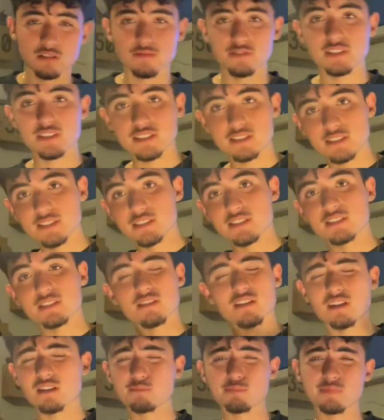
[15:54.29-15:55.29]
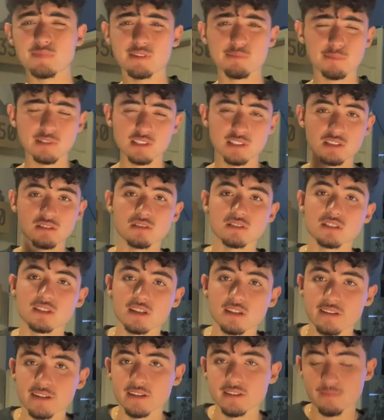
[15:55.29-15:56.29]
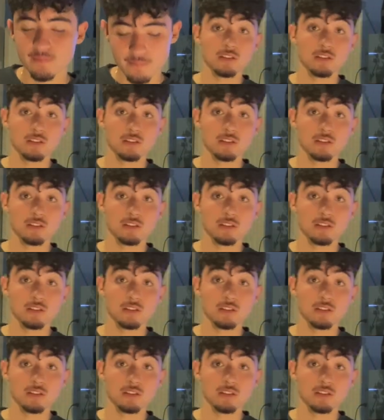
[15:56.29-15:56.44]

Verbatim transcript: Vintage, a bunch of stores in LA.